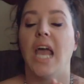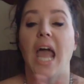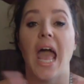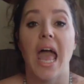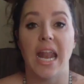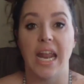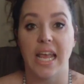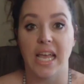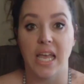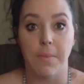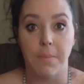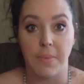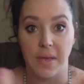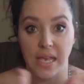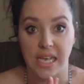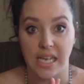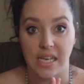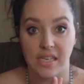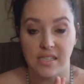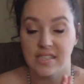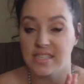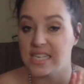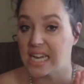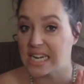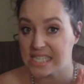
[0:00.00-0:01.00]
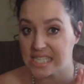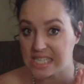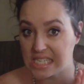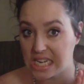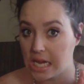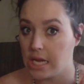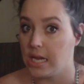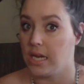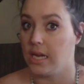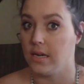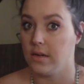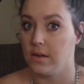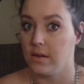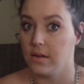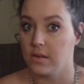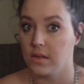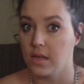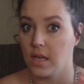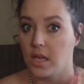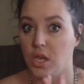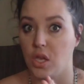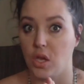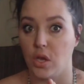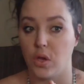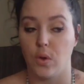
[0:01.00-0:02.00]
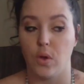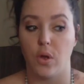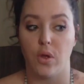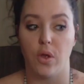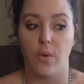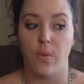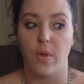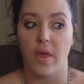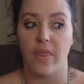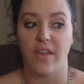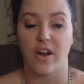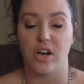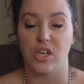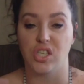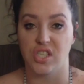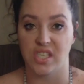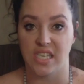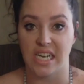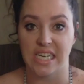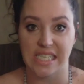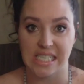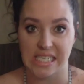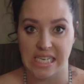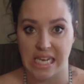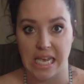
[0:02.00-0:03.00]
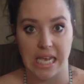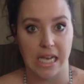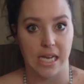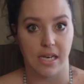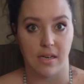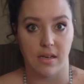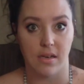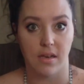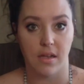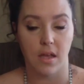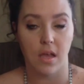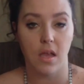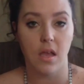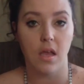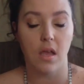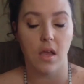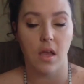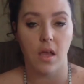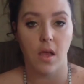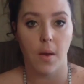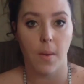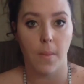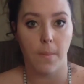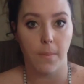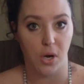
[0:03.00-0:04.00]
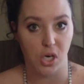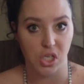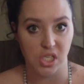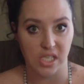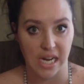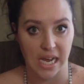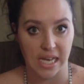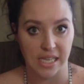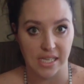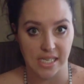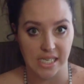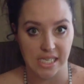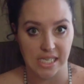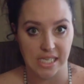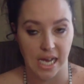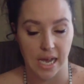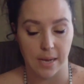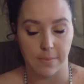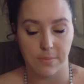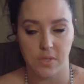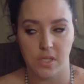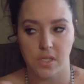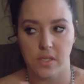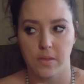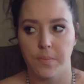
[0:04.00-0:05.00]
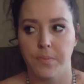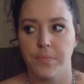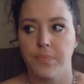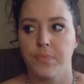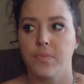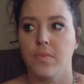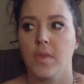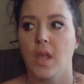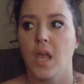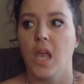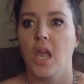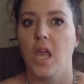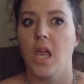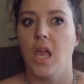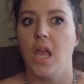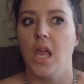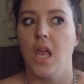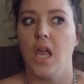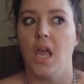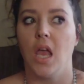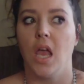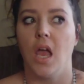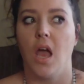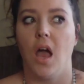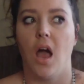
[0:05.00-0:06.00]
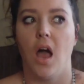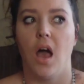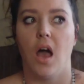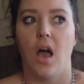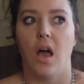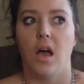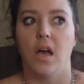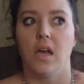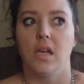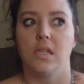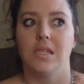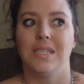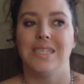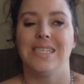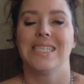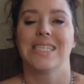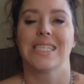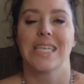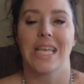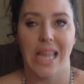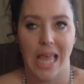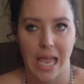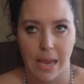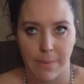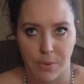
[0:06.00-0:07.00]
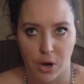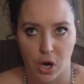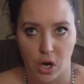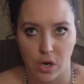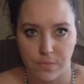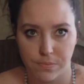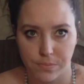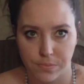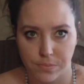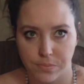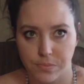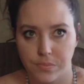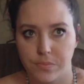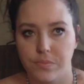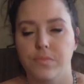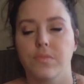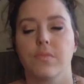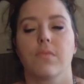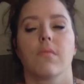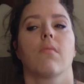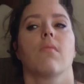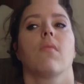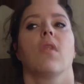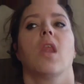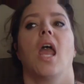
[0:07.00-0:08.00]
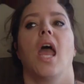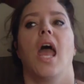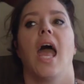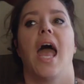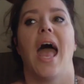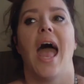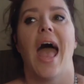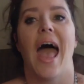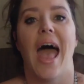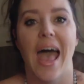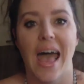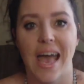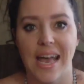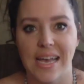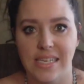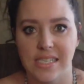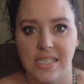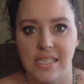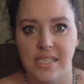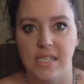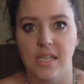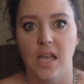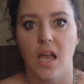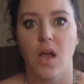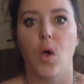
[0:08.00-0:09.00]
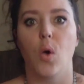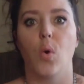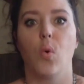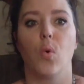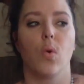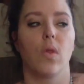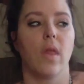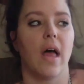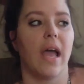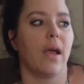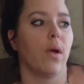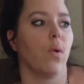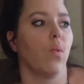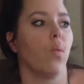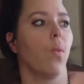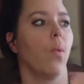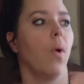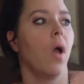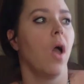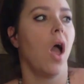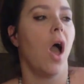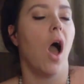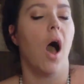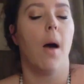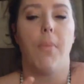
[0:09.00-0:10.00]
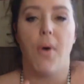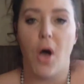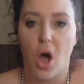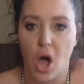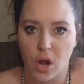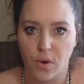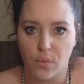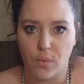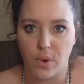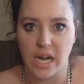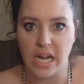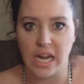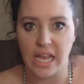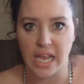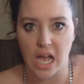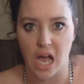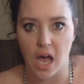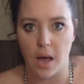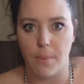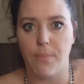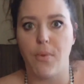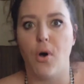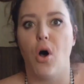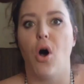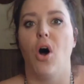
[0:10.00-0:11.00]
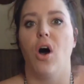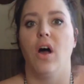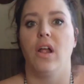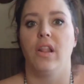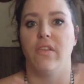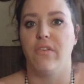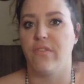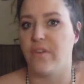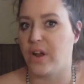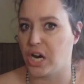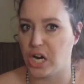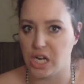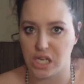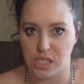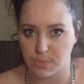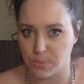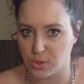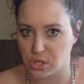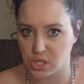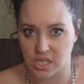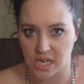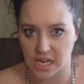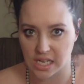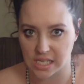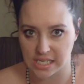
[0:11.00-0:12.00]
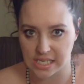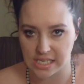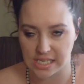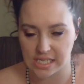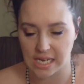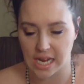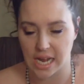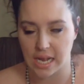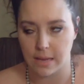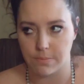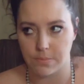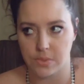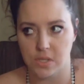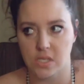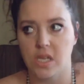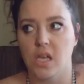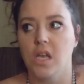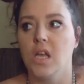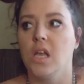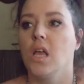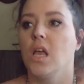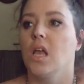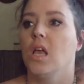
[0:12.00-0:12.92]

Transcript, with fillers: and it could be 16 you, you get there's 16 personality types uh, disclaimer as like upon reading up on the various personality types